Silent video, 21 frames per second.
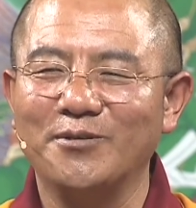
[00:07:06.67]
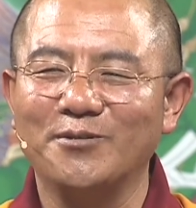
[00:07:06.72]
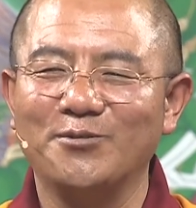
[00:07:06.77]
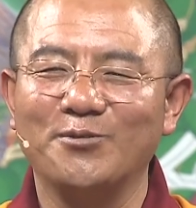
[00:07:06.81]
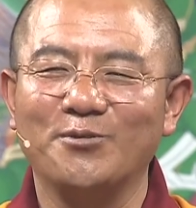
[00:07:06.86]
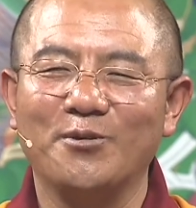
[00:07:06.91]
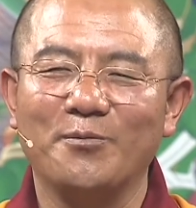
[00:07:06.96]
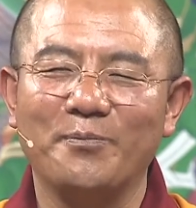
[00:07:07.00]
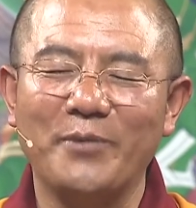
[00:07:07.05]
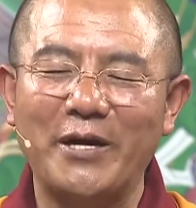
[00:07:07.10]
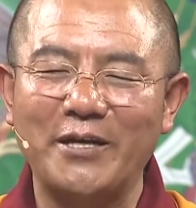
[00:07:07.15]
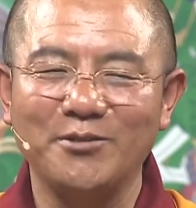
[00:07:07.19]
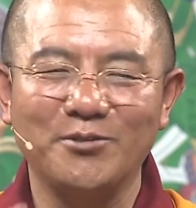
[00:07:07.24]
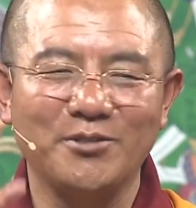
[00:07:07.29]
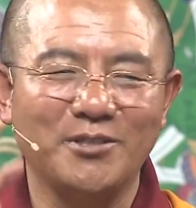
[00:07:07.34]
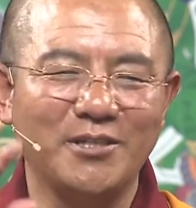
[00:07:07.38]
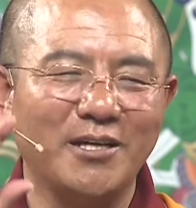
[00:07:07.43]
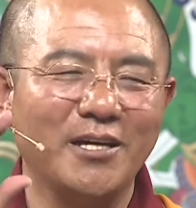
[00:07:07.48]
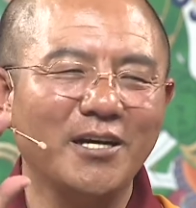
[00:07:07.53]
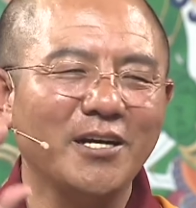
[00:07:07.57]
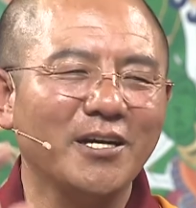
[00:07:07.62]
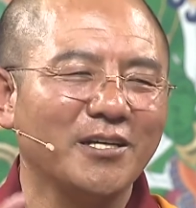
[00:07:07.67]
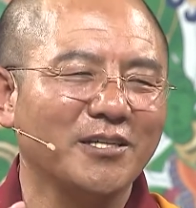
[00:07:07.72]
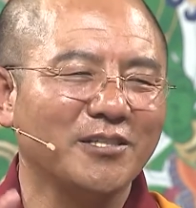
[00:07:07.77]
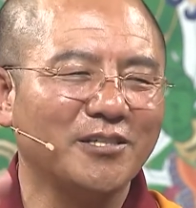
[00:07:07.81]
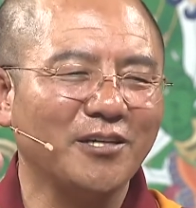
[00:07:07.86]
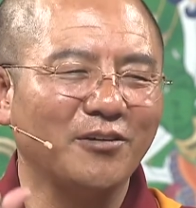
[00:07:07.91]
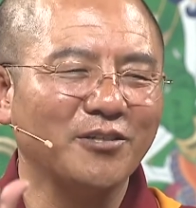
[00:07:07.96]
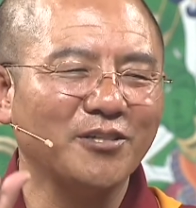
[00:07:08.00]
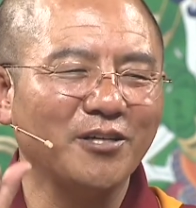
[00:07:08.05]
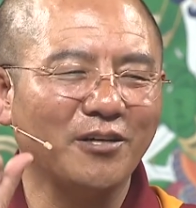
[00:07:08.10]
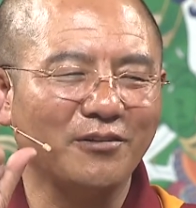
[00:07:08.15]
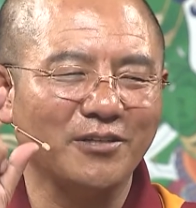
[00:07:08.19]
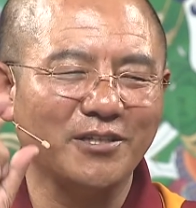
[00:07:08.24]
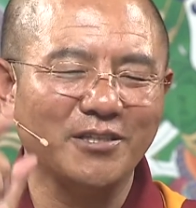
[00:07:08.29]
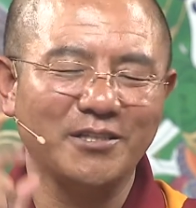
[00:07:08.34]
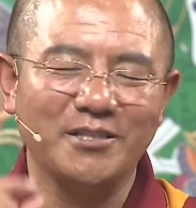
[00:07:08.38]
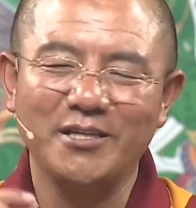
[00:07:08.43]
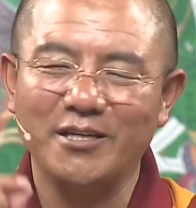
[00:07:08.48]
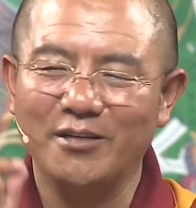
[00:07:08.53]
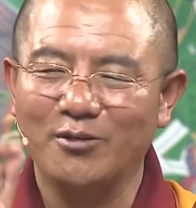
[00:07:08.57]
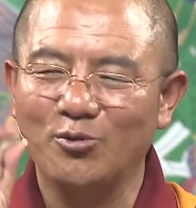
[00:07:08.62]
Actually, we didn't really
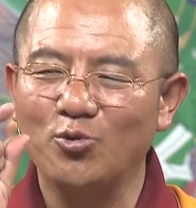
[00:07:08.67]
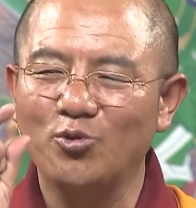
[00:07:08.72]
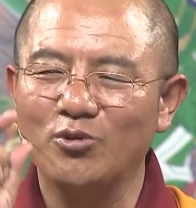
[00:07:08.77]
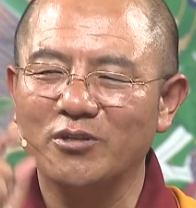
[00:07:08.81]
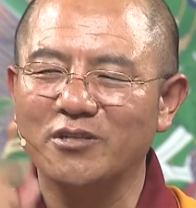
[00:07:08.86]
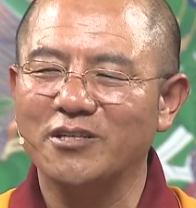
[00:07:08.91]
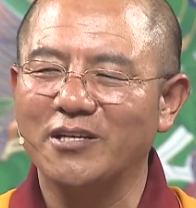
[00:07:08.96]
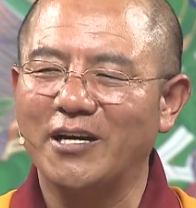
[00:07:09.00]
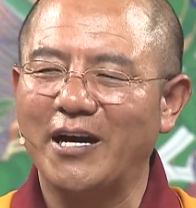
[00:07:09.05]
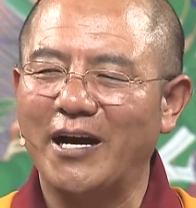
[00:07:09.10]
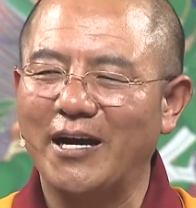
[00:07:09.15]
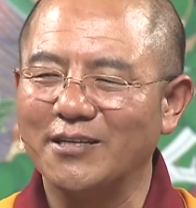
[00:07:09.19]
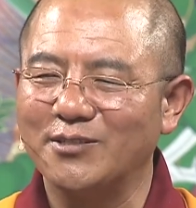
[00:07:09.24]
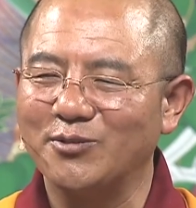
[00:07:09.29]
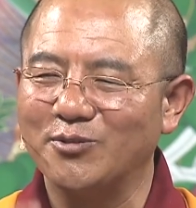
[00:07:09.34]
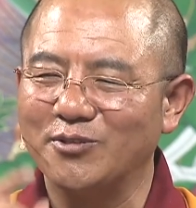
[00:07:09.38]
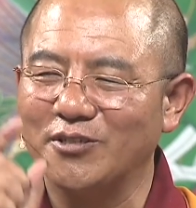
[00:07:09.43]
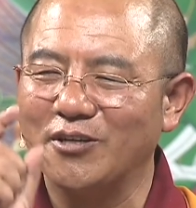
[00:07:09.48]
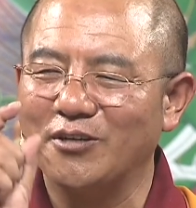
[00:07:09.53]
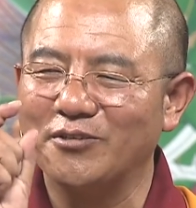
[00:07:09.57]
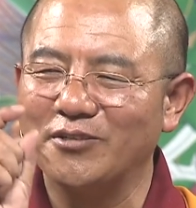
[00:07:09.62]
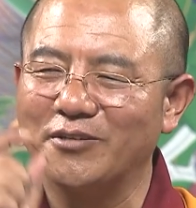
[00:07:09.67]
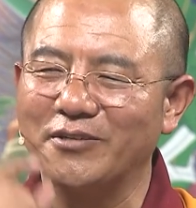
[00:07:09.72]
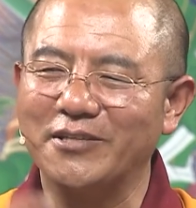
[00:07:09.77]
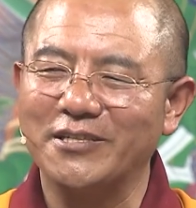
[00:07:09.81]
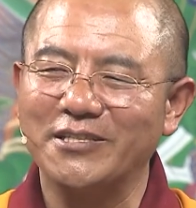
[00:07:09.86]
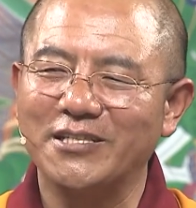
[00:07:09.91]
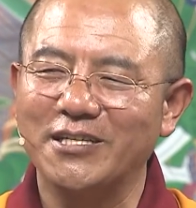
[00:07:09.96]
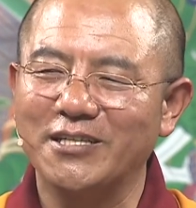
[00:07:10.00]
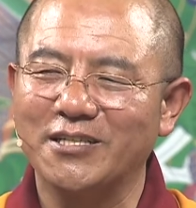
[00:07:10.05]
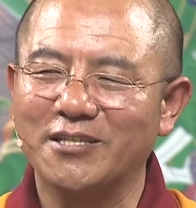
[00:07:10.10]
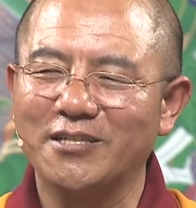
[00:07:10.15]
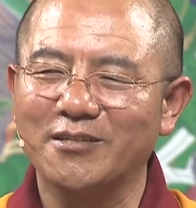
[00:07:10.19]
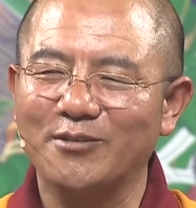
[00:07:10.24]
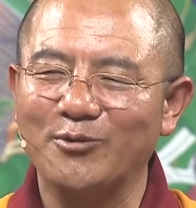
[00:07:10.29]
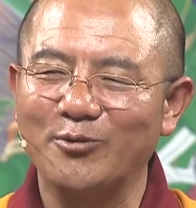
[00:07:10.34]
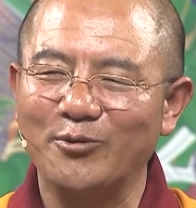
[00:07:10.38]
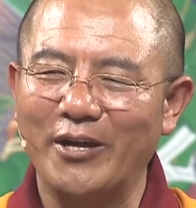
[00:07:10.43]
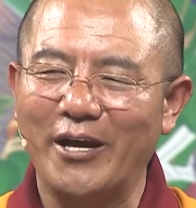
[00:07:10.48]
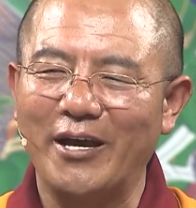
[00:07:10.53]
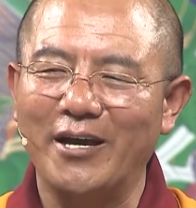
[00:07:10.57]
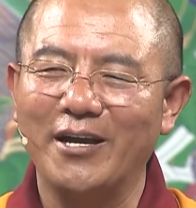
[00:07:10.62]
have any statue of the Buddha or
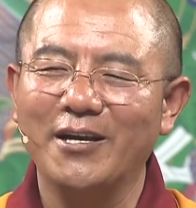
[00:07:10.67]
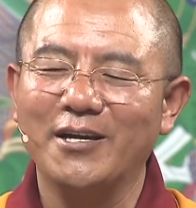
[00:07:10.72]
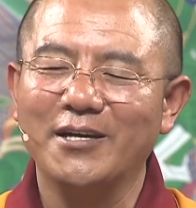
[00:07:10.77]
Tara.